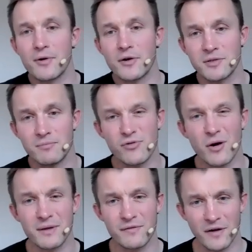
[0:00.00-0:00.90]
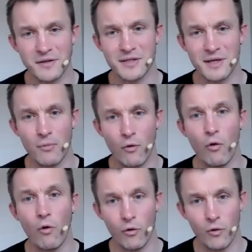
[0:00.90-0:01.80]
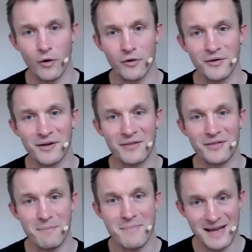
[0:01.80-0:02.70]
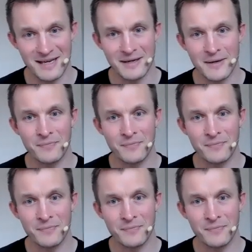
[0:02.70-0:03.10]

person probably finds it more awkward than me,